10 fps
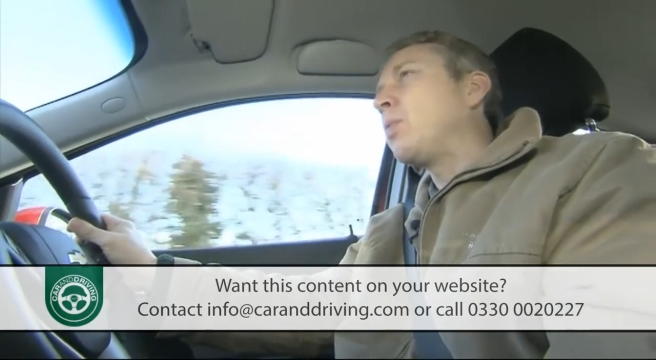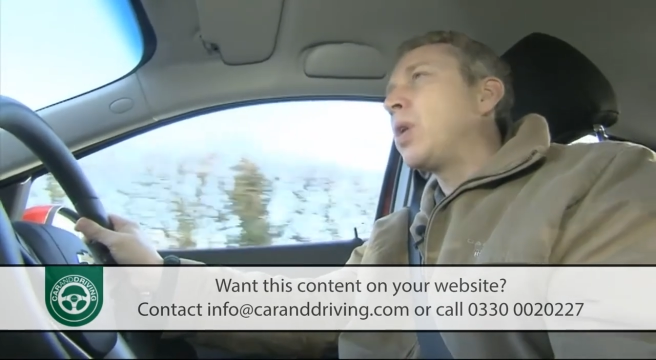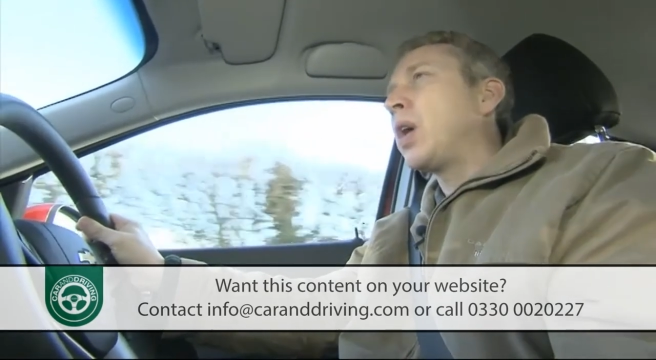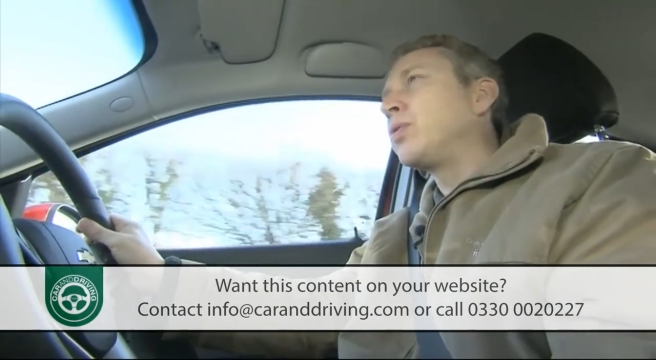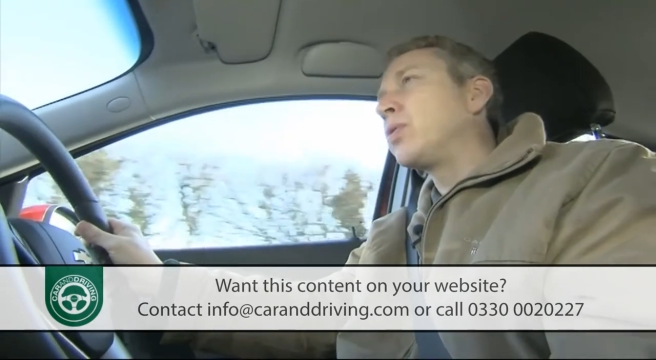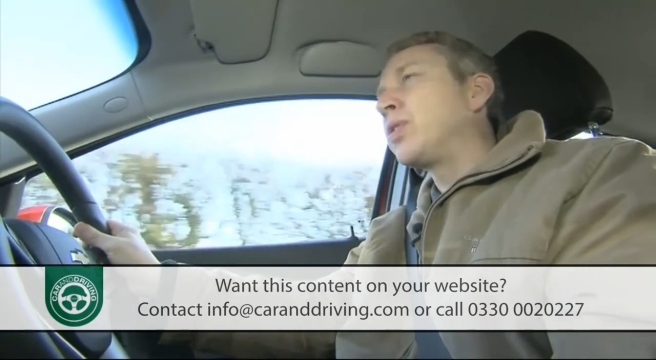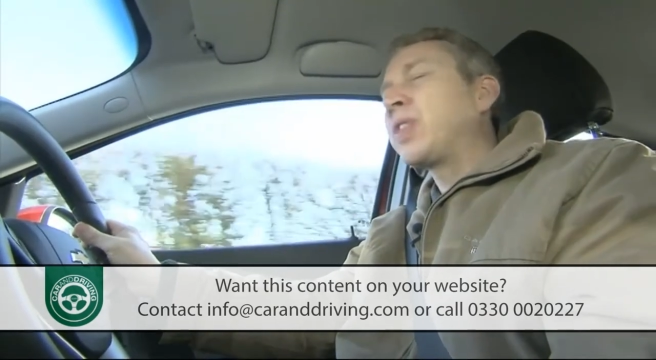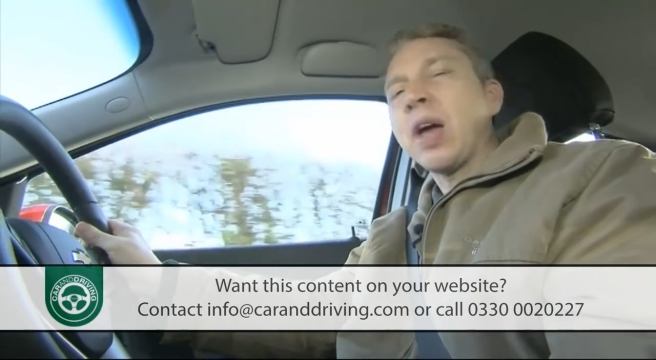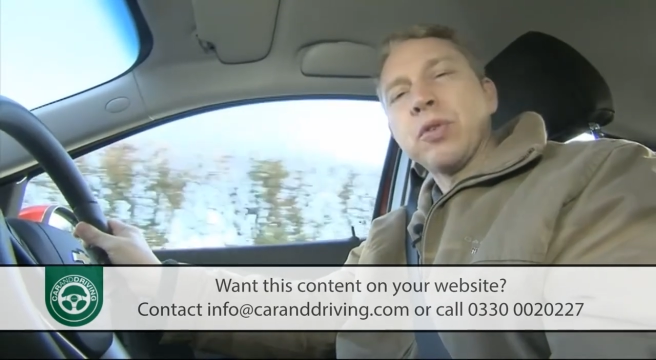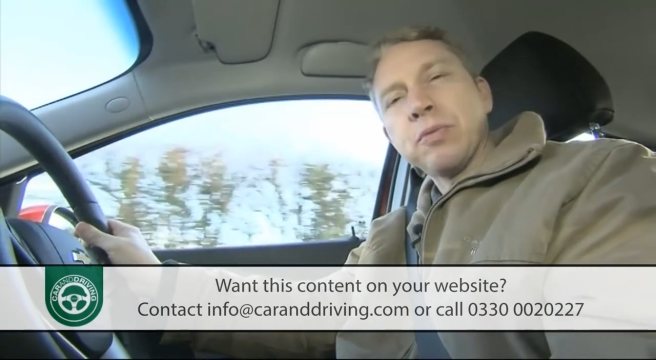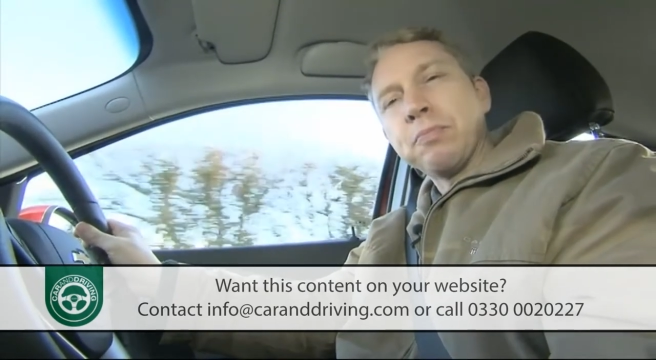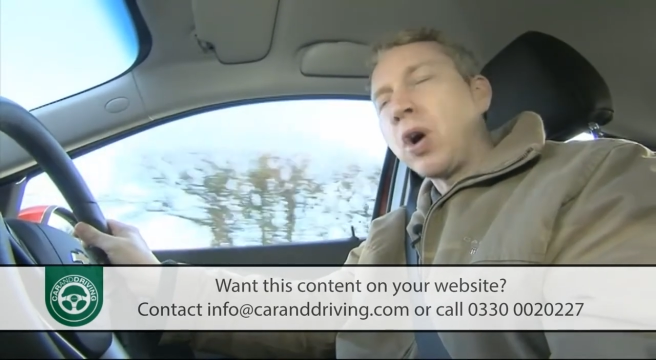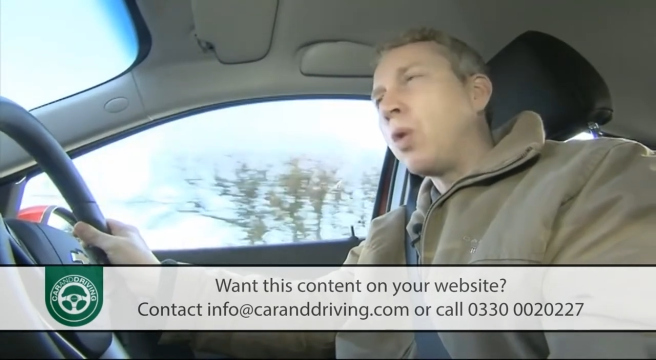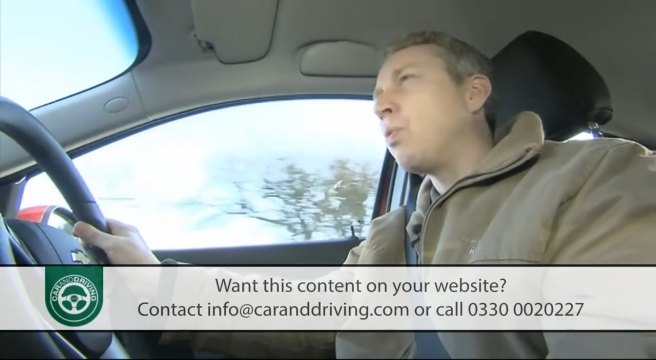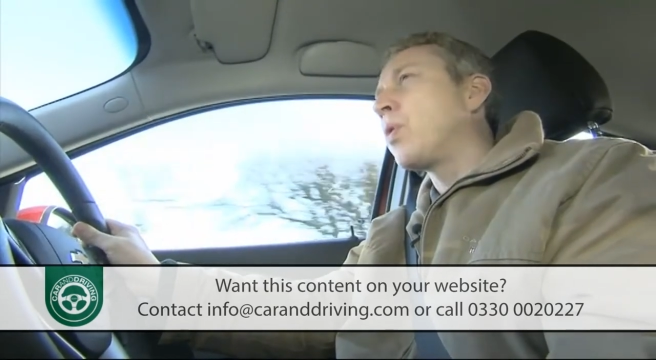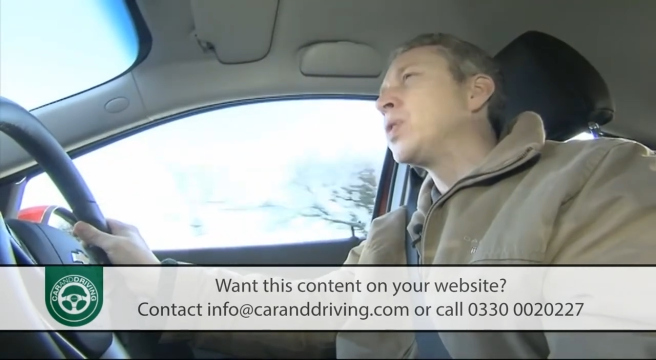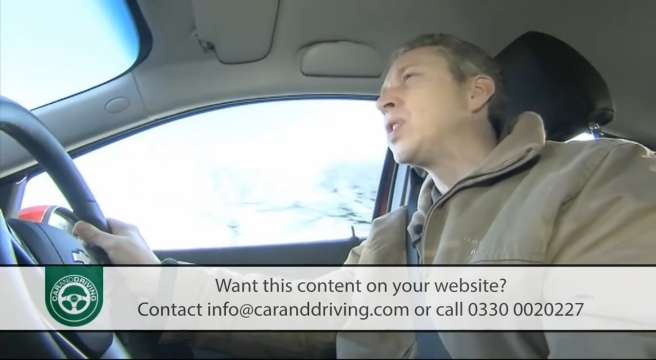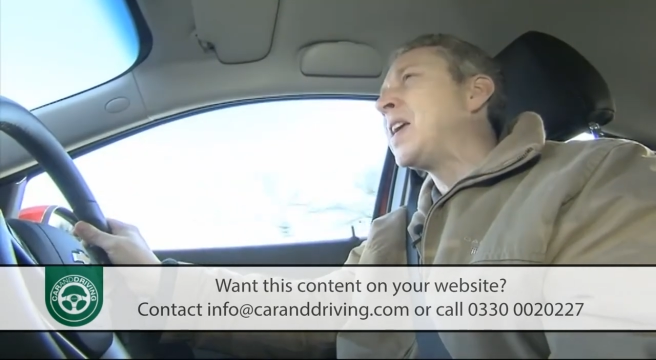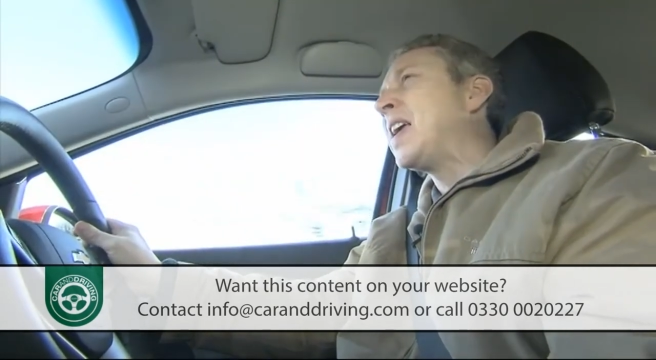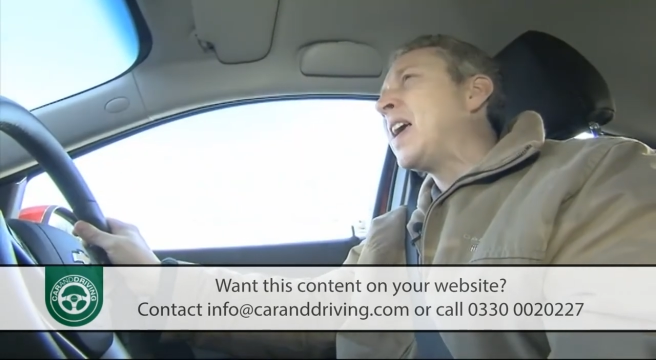100,000 mile
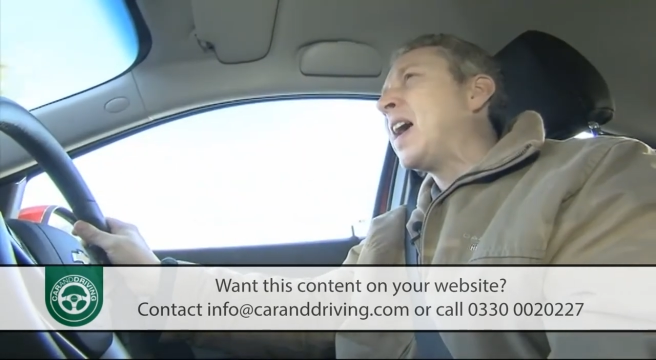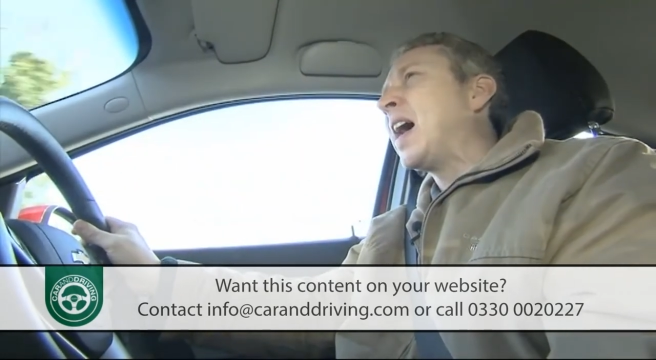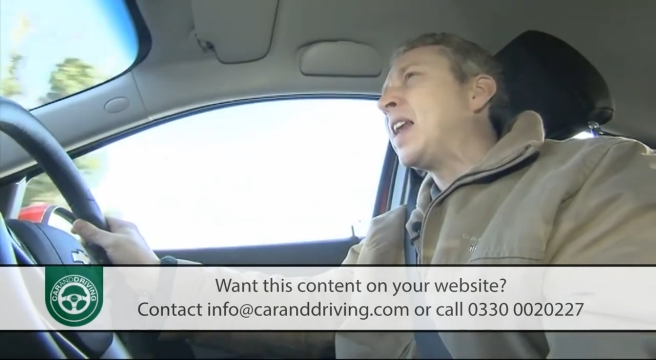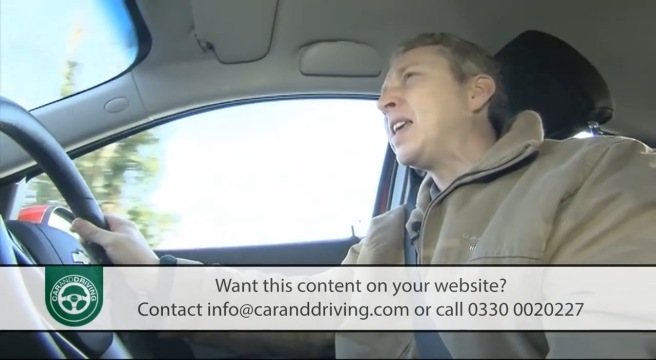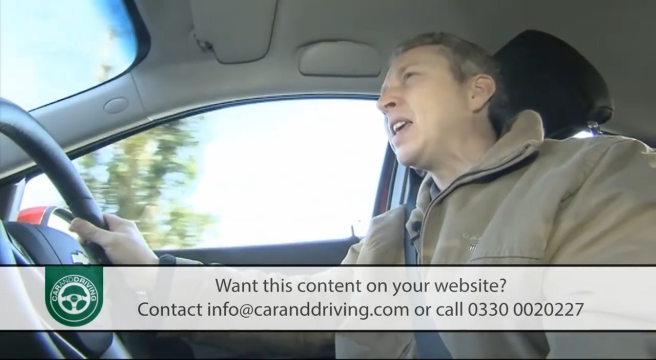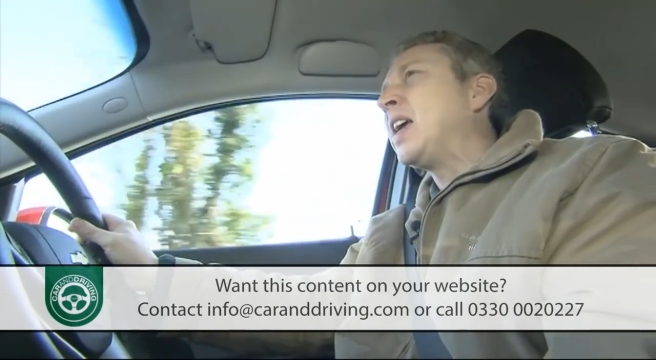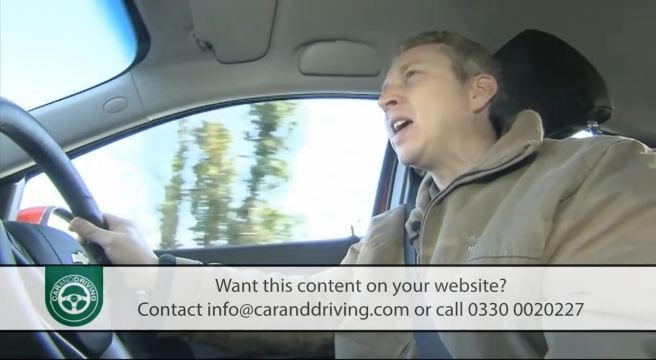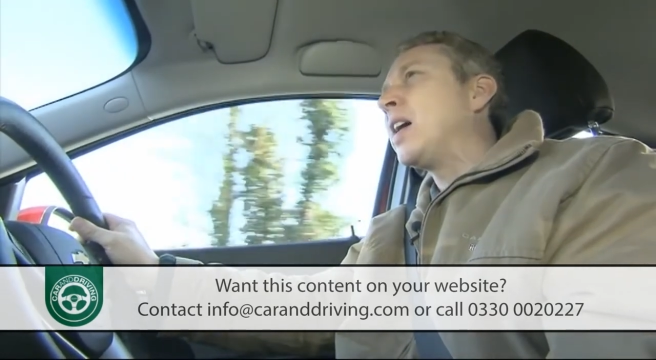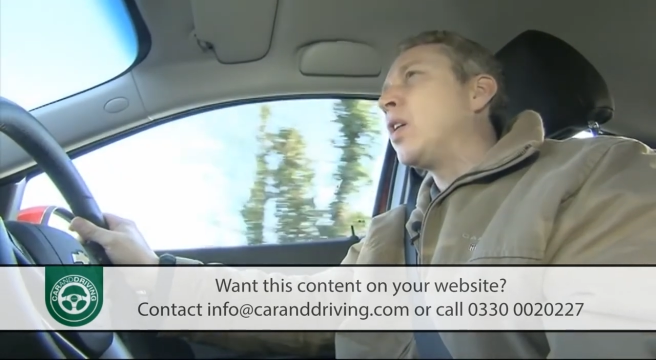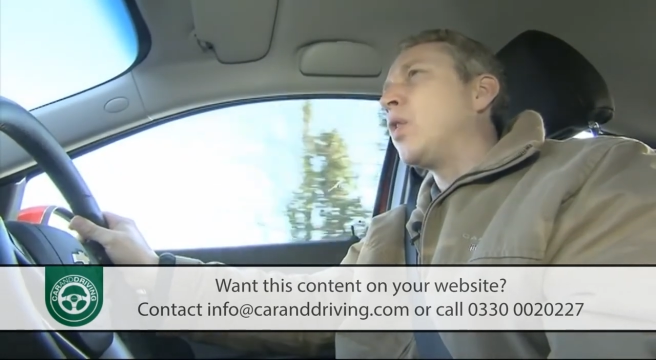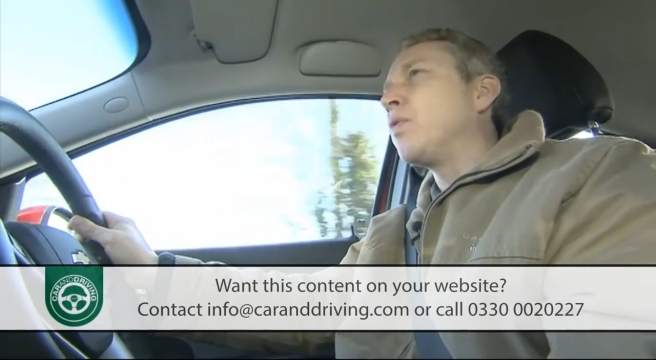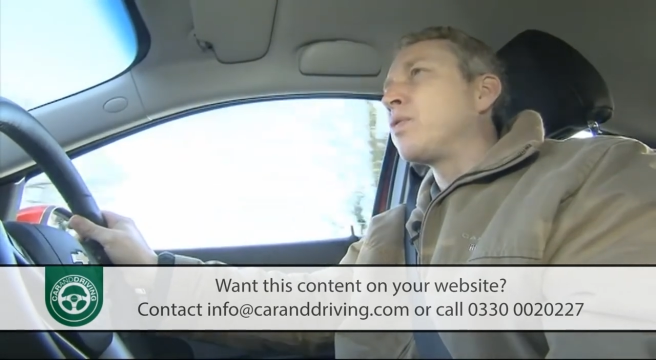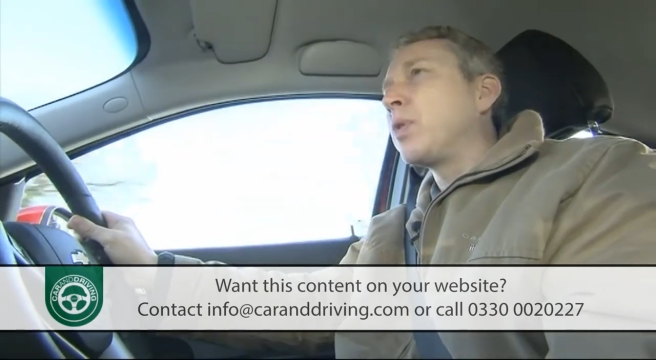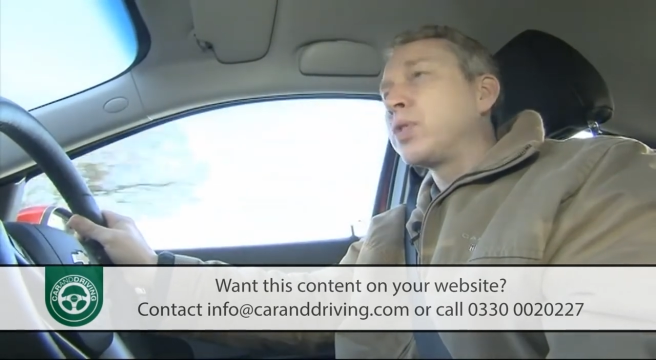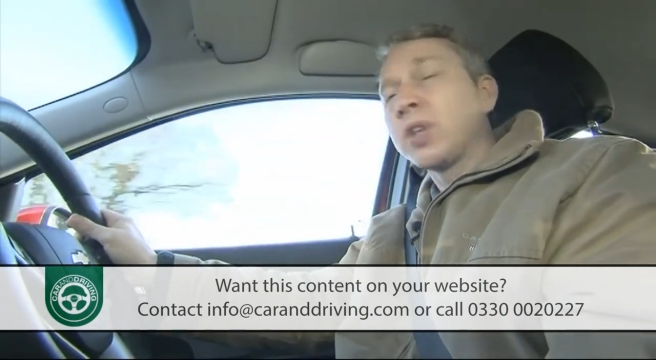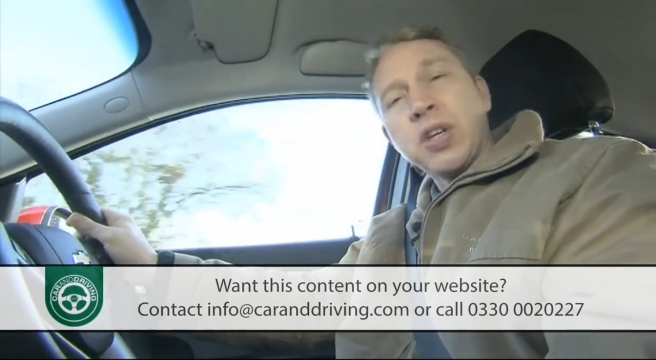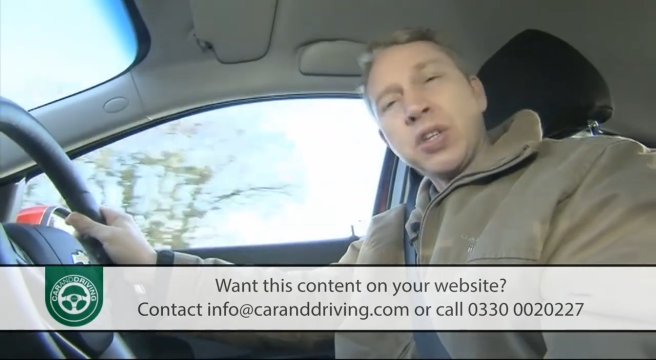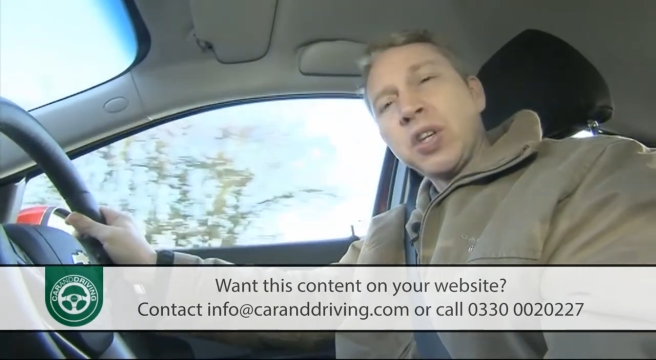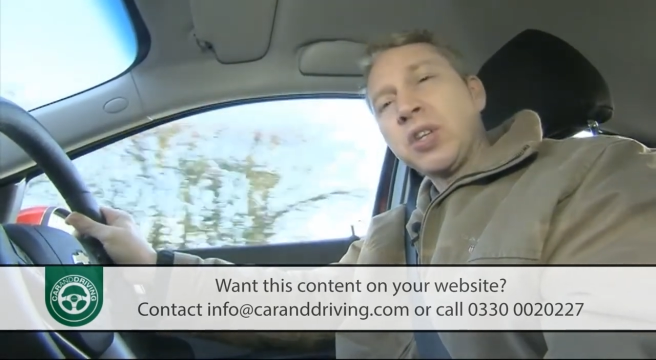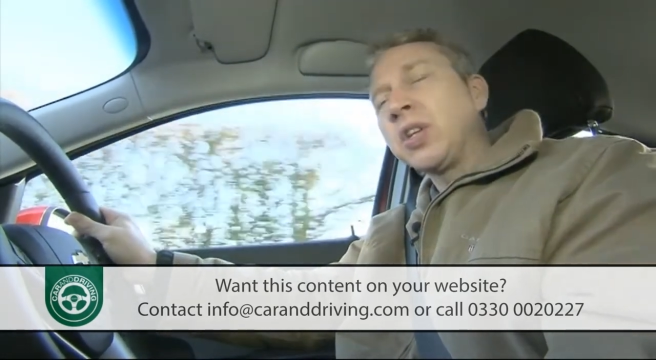warranty and a year of roadside
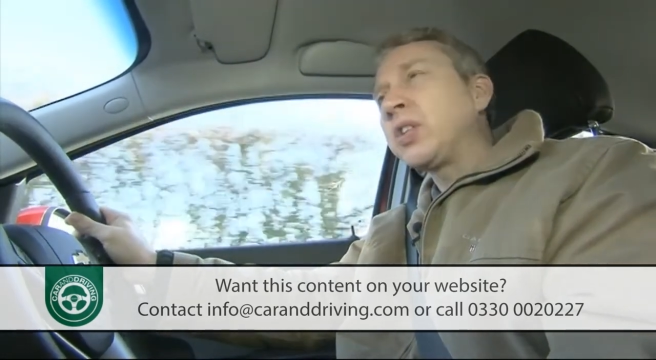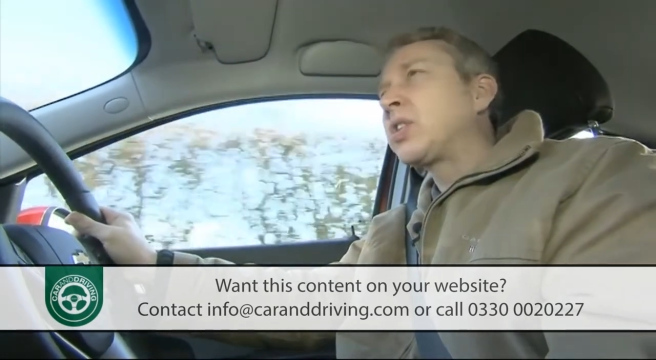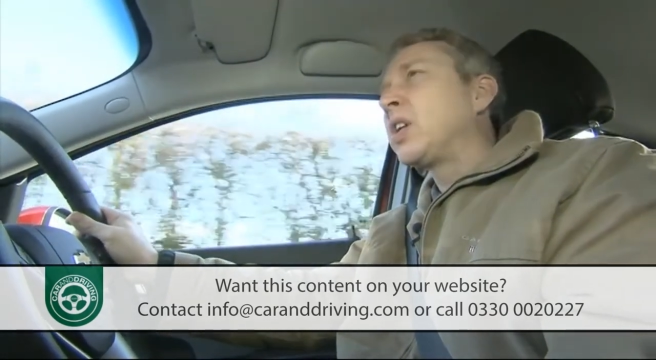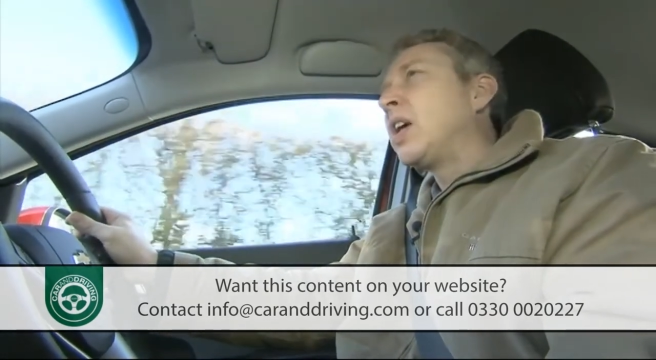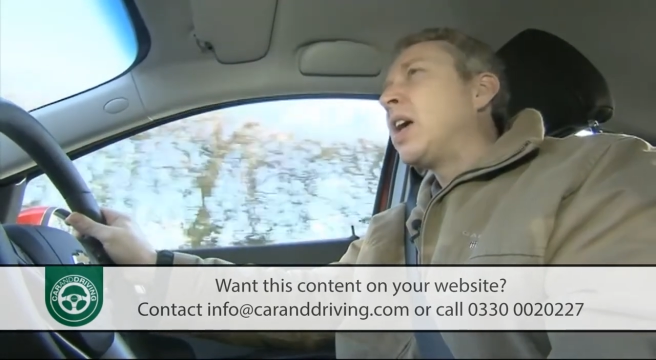assistance.